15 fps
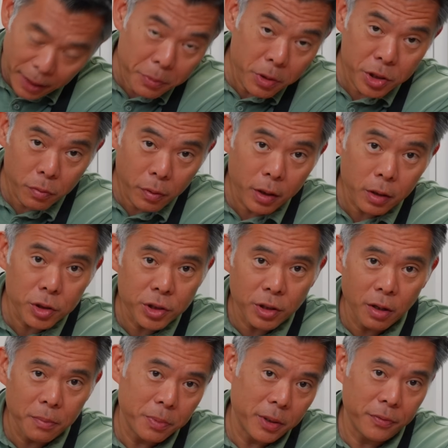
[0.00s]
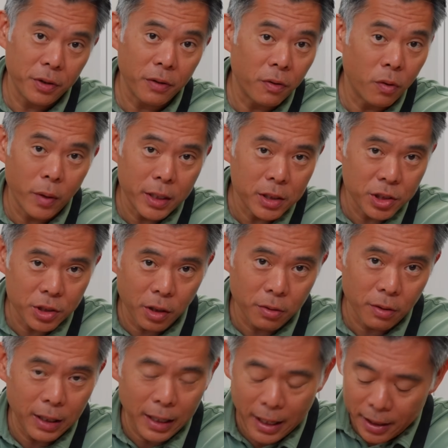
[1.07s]
I'm using regular salt, but if you have Hawaiian salt or
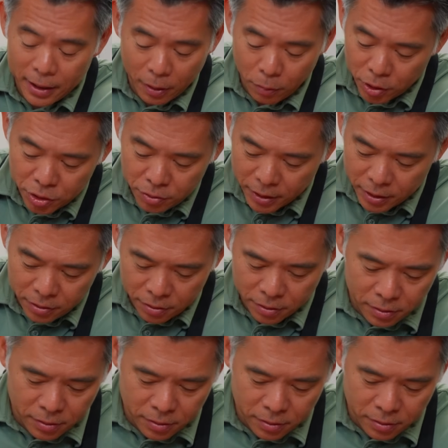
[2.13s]
Alaea, that works great too.